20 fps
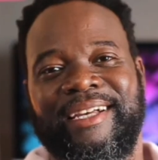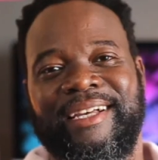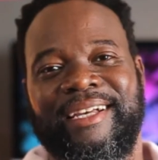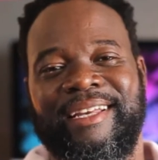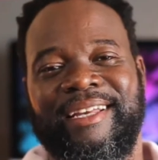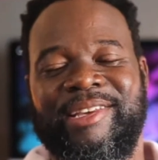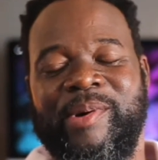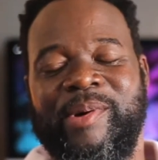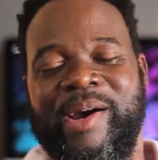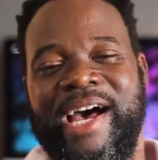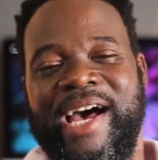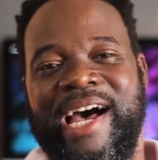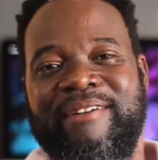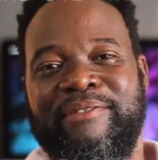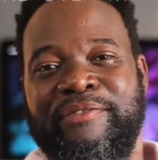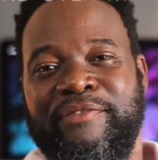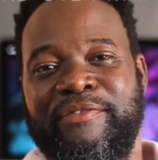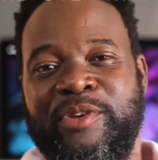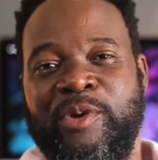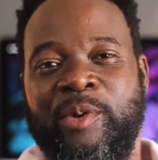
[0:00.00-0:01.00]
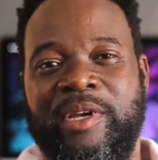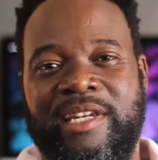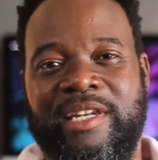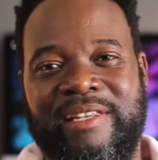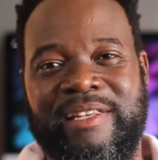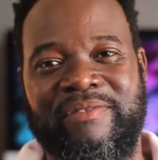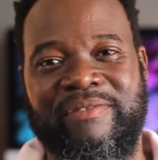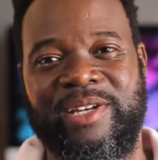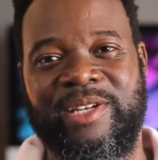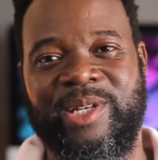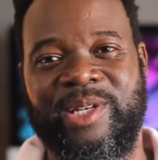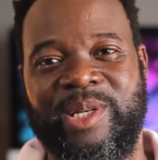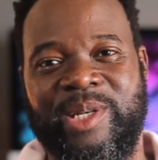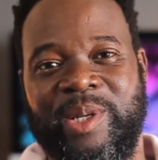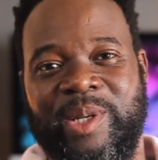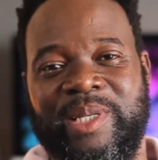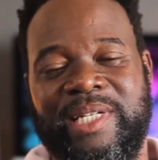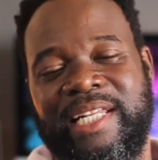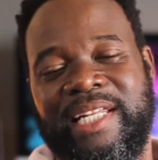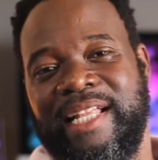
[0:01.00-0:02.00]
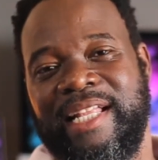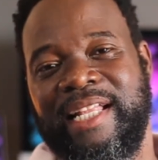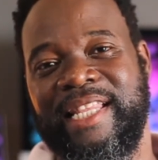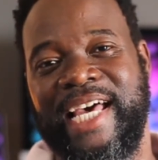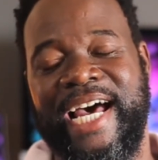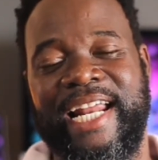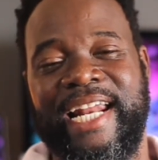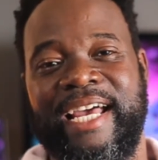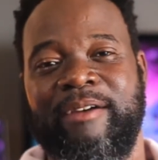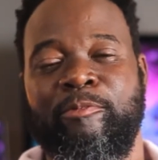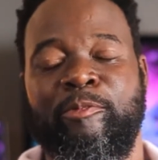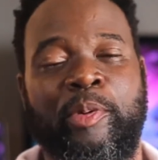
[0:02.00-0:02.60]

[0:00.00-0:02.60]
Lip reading: you have a few individuals that